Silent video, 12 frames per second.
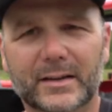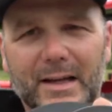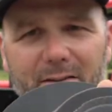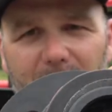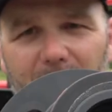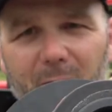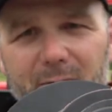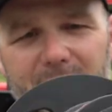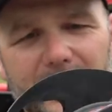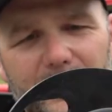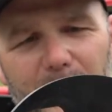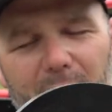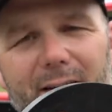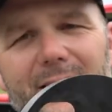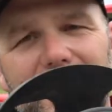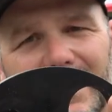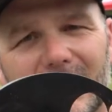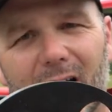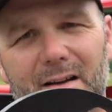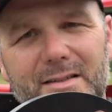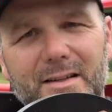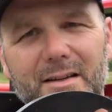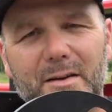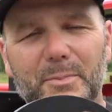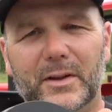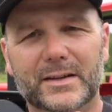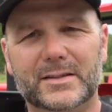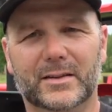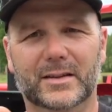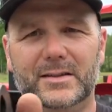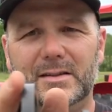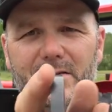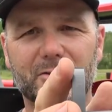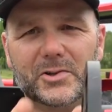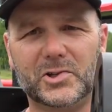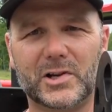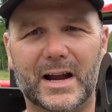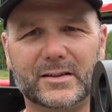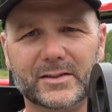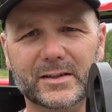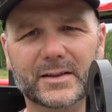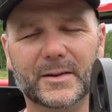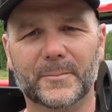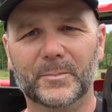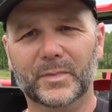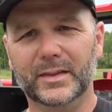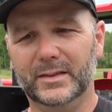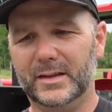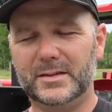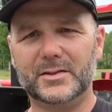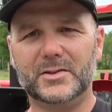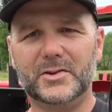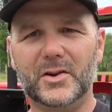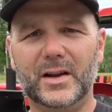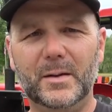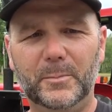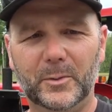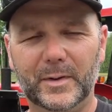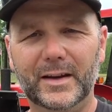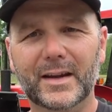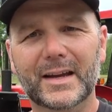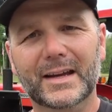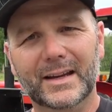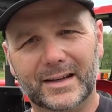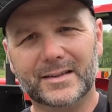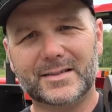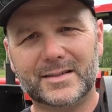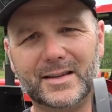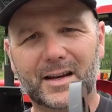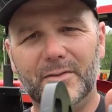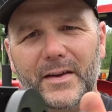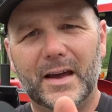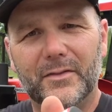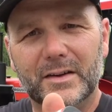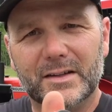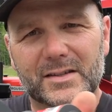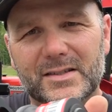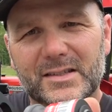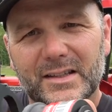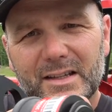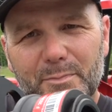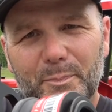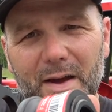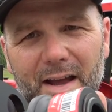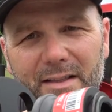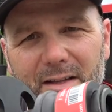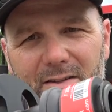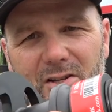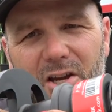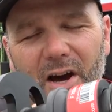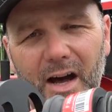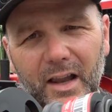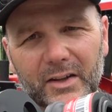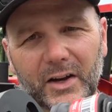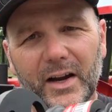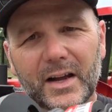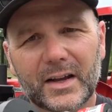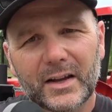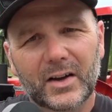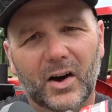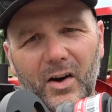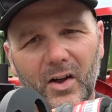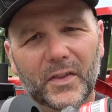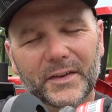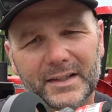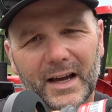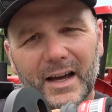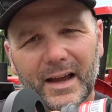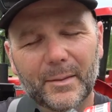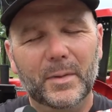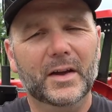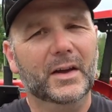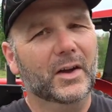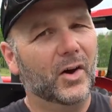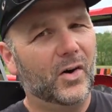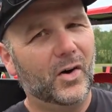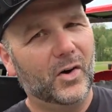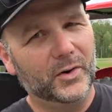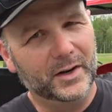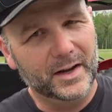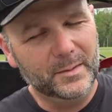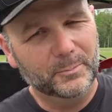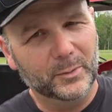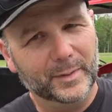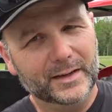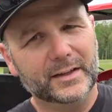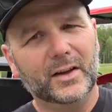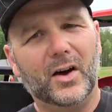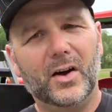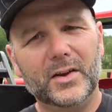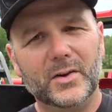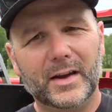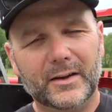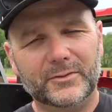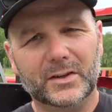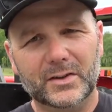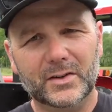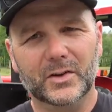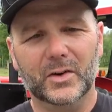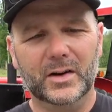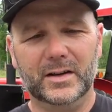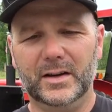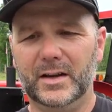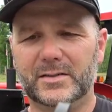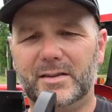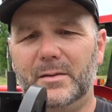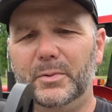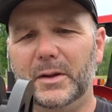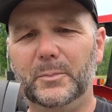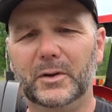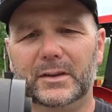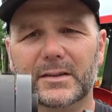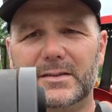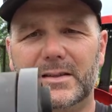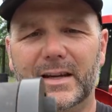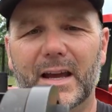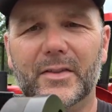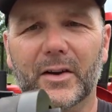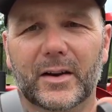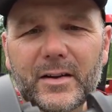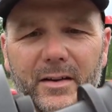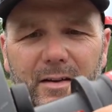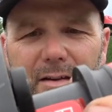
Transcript: That's what holds it in place, locks it into place. So this is on your tractor, this is on your implement, and instead of having to slip back this collar all the time on an implement, all you have to do is simply put this together,